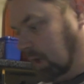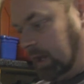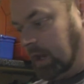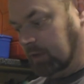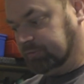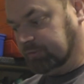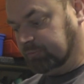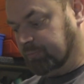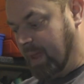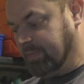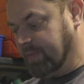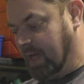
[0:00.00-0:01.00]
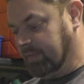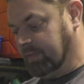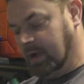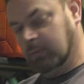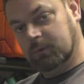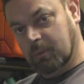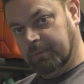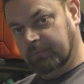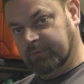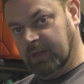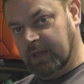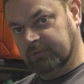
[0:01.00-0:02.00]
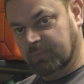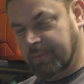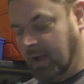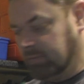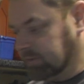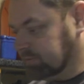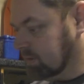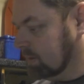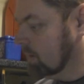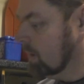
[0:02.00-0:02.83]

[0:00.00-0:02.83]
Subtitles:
And I'll suspend that now above the leisure batteries.